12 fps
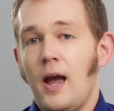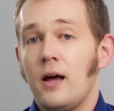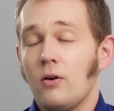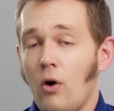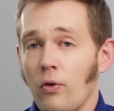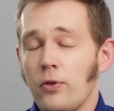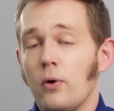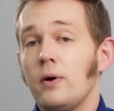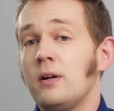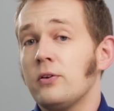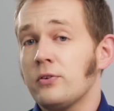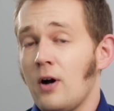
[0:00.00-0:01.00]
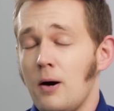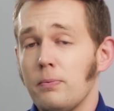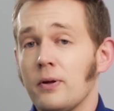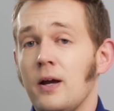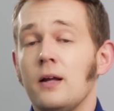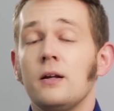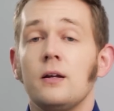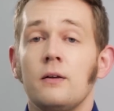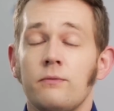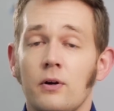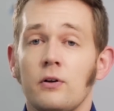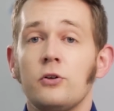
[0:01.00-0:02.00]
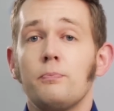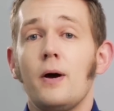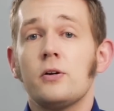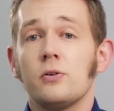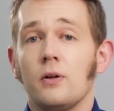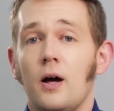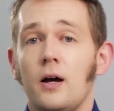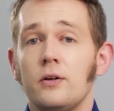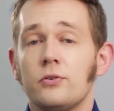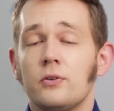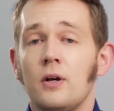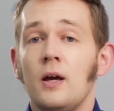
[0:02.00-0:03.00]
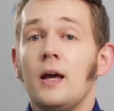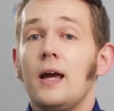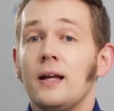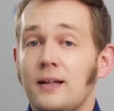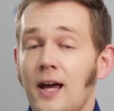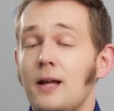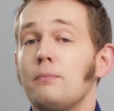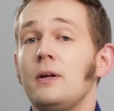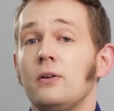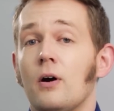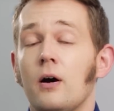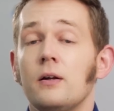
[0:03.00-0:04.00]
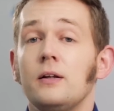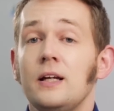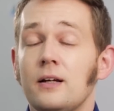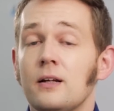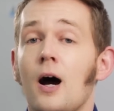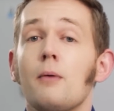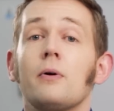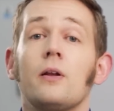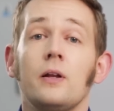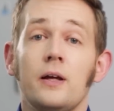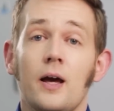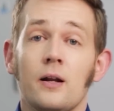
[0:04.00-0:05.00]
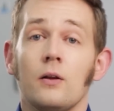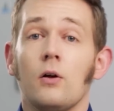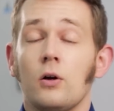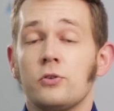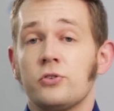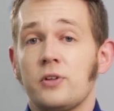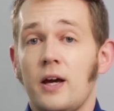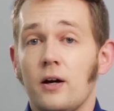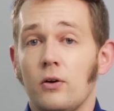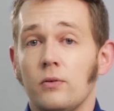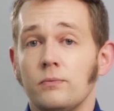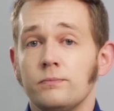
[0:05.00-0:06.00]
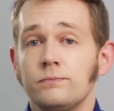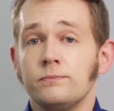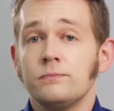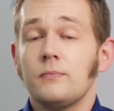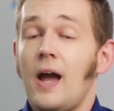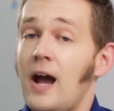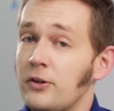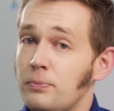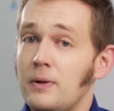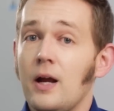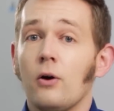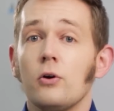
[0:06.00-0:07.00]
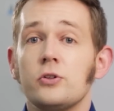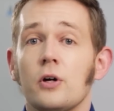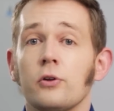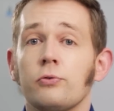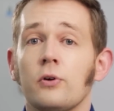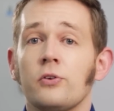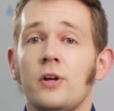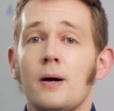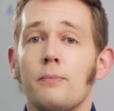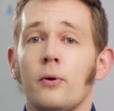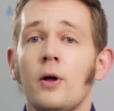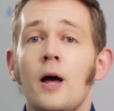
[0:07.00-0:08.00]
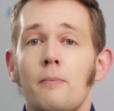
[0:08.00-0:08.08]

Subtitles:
and although it is complicated and very specialized, it can be done economically at a large scale. Aspen Aerogels, for example,